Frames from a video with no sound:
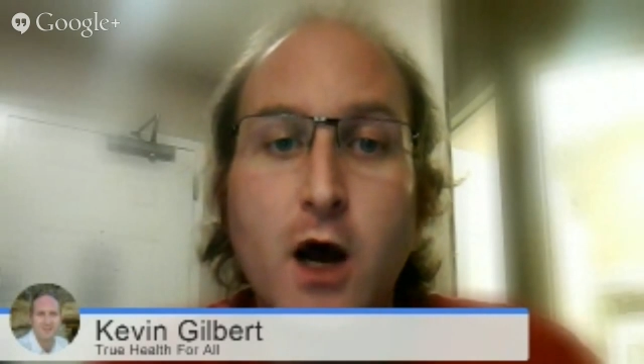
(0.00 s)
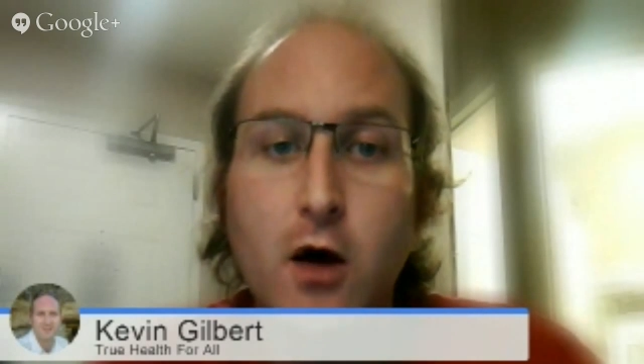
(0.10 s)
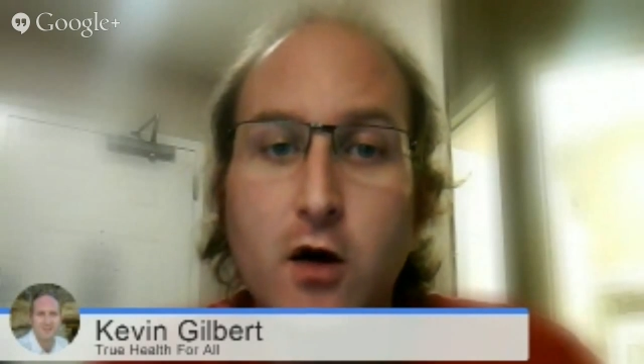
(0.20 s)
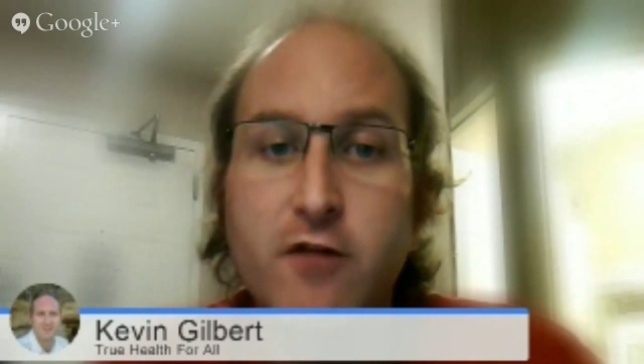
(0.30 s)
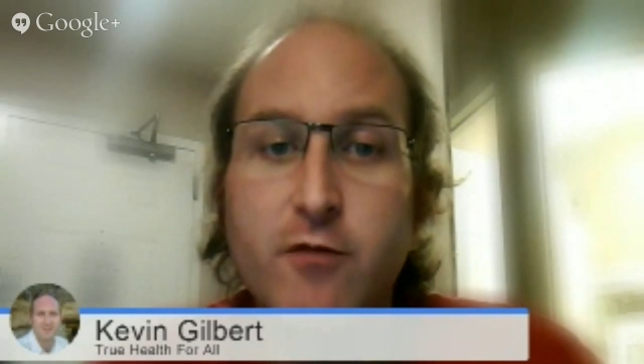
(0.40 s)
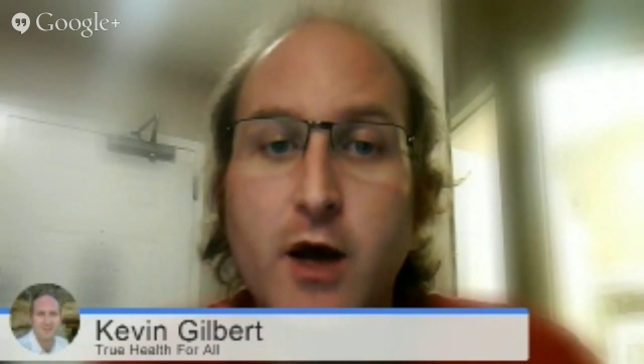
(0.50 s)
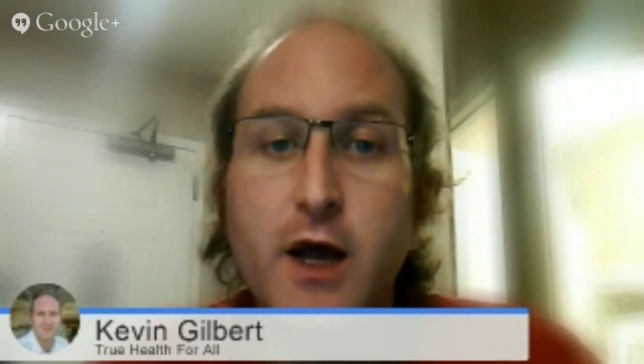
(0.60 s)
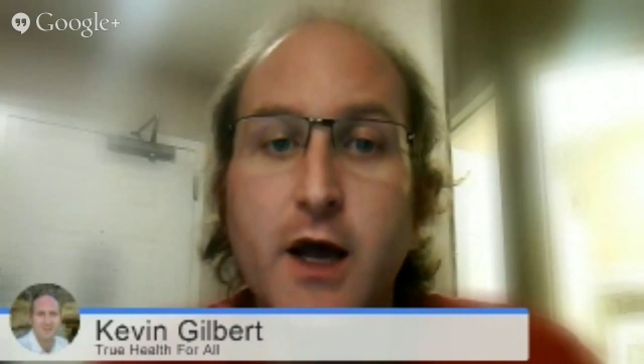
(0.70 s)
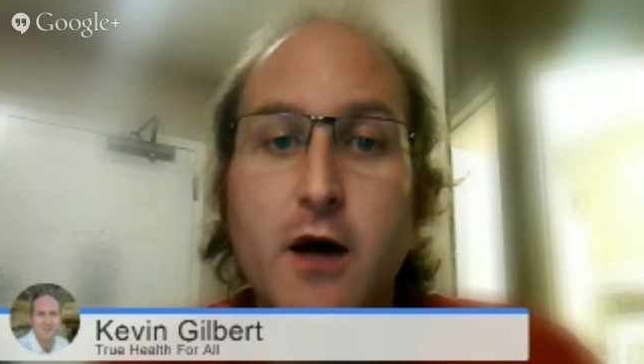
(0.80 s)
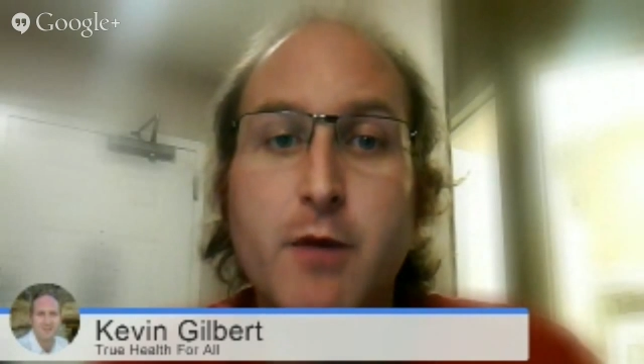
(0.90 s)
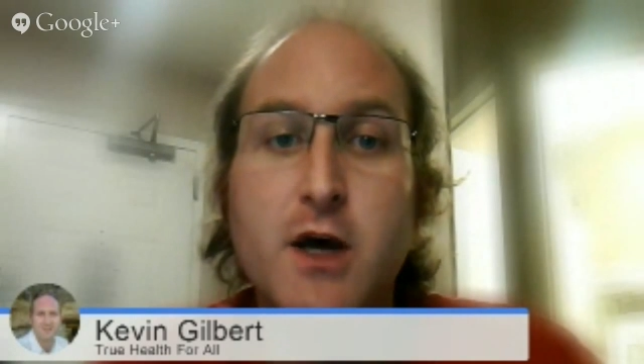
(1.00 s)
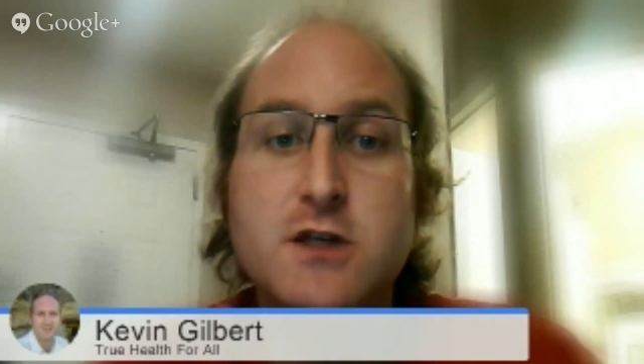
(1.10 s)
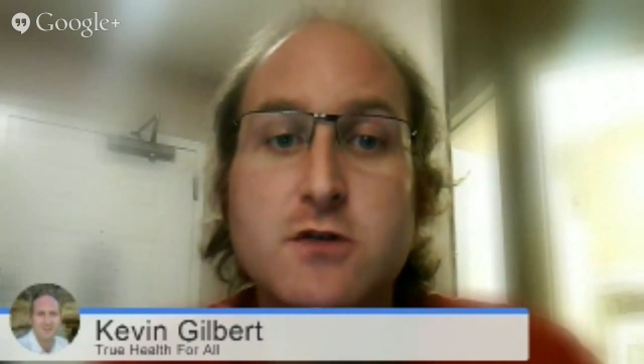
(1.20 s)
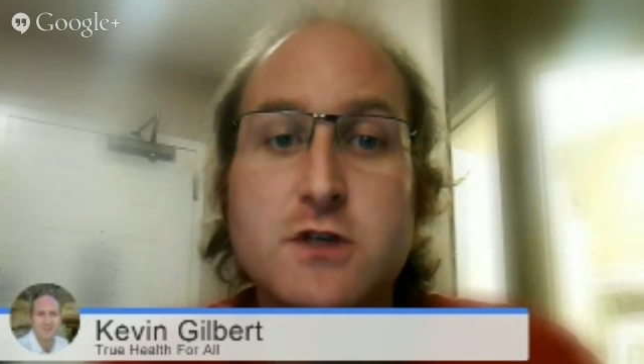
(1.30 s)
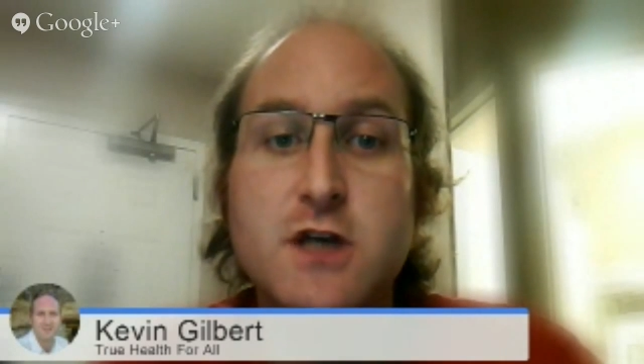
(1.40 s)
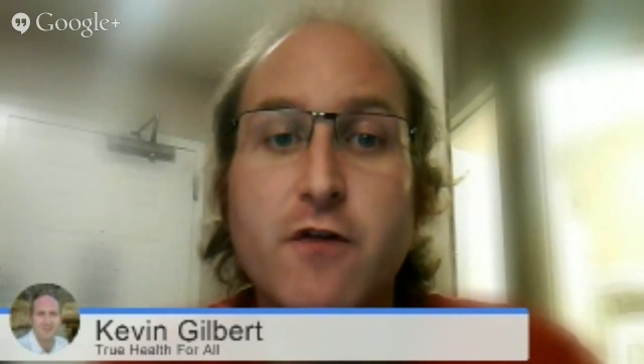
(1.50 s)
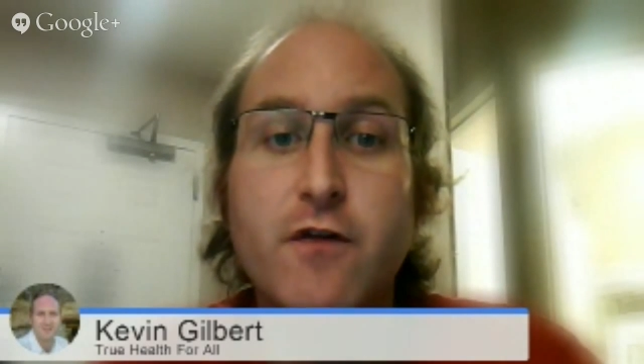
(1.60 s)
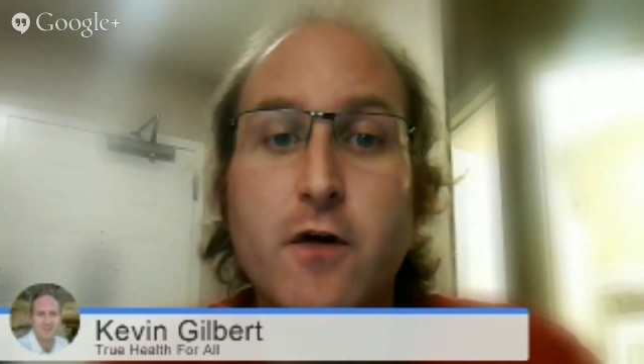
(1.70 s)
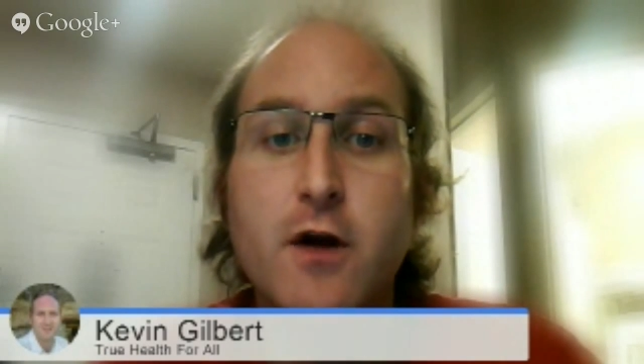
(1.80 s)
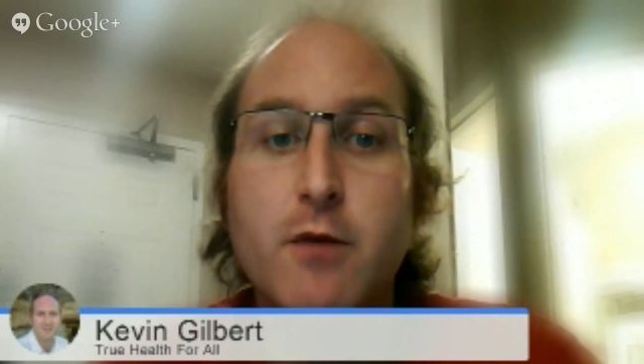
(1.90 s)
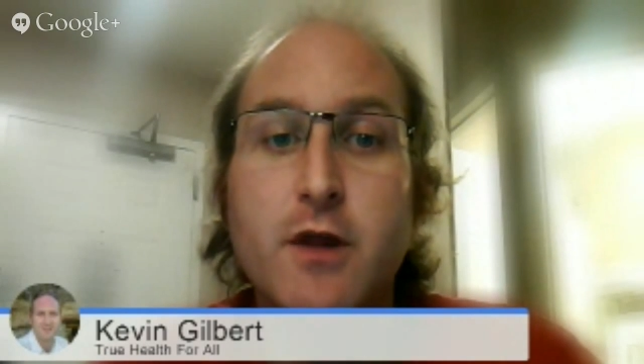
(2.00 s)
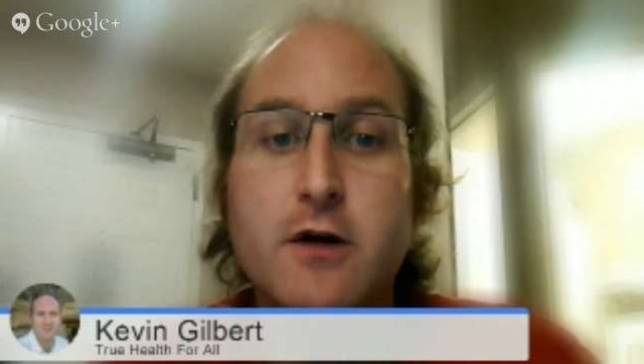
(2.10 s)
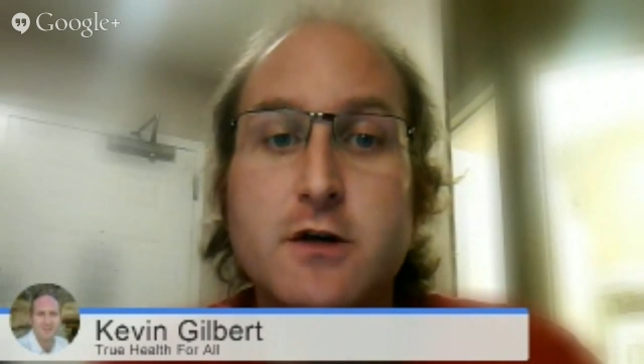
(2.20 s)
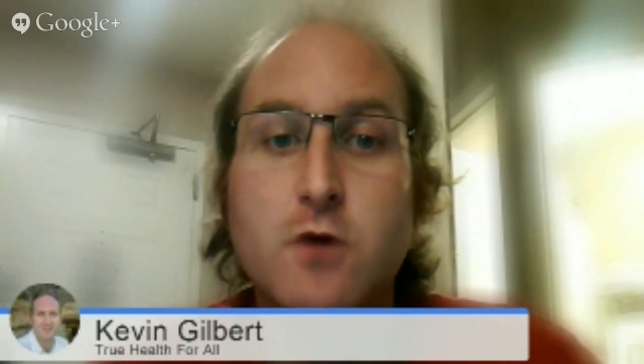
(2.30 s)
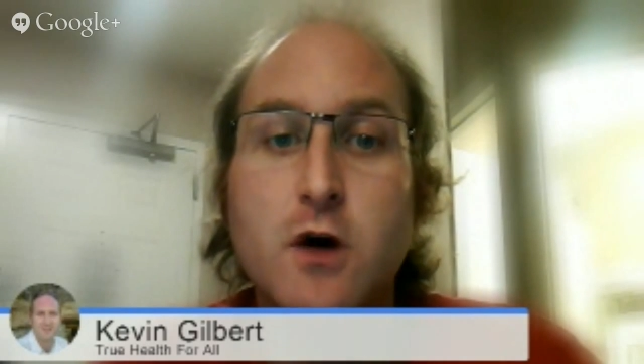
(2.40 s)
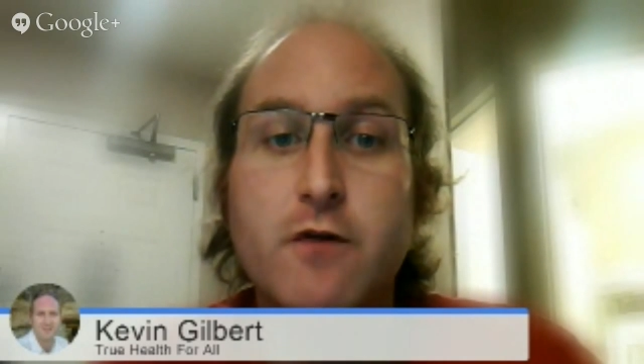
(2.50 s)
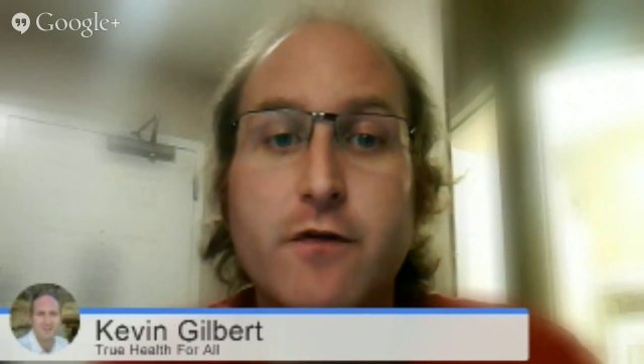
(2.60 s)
I'll leave my personal cell phone number there as well.